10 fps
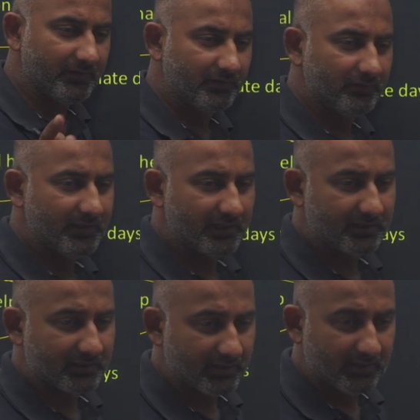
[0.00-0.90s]
you that
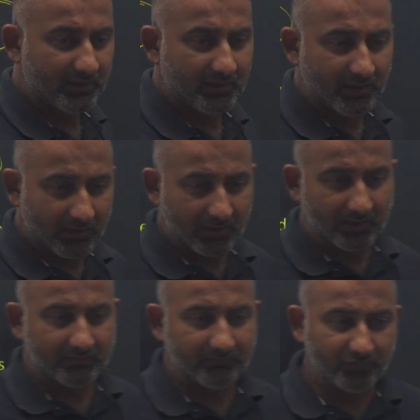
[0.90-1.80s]

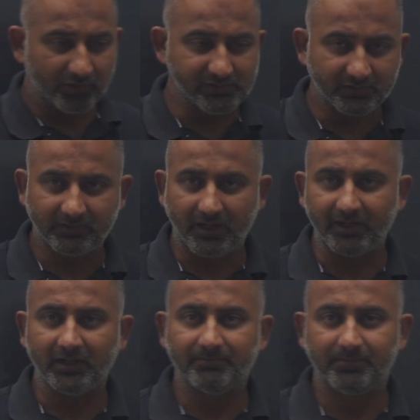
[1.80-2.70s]
you are just
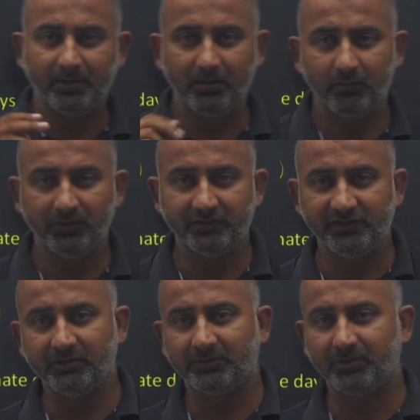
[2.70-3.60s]
starting up with the
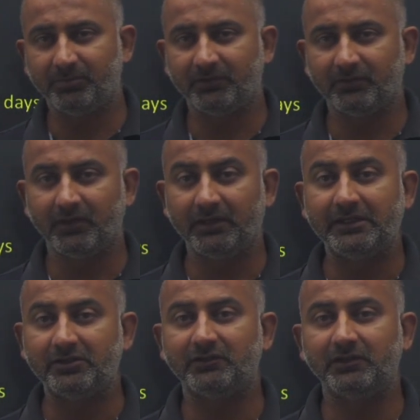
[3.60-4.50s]
GMAT preparations and
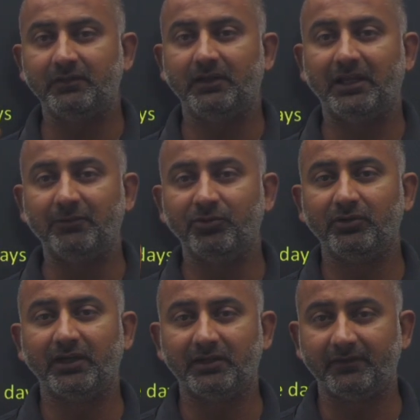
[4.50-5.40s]
he or she will help you
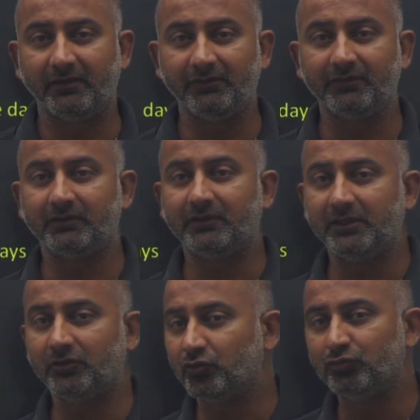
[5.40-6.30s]
to get a 760
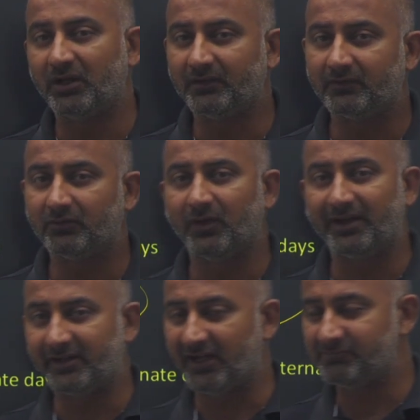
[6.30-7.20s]
in 2 months or
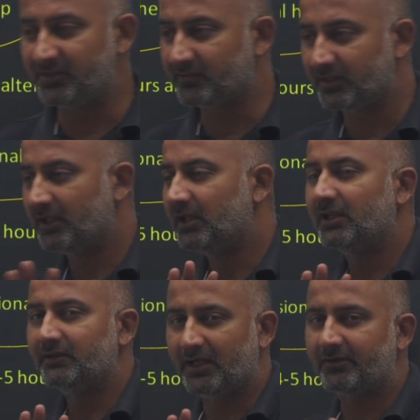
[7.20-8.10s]
1.5 months,
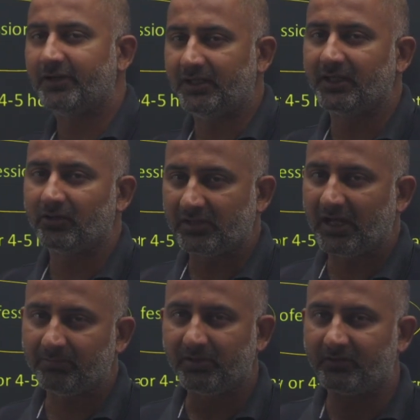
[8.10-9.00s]
that really cannot
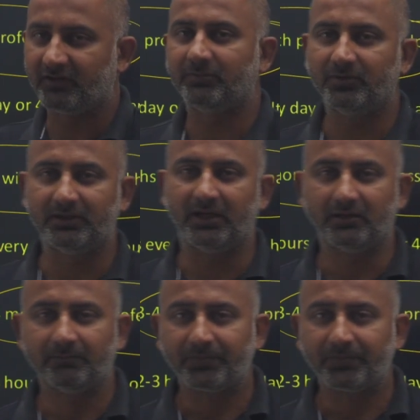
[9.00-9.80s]
happen, trust me on that.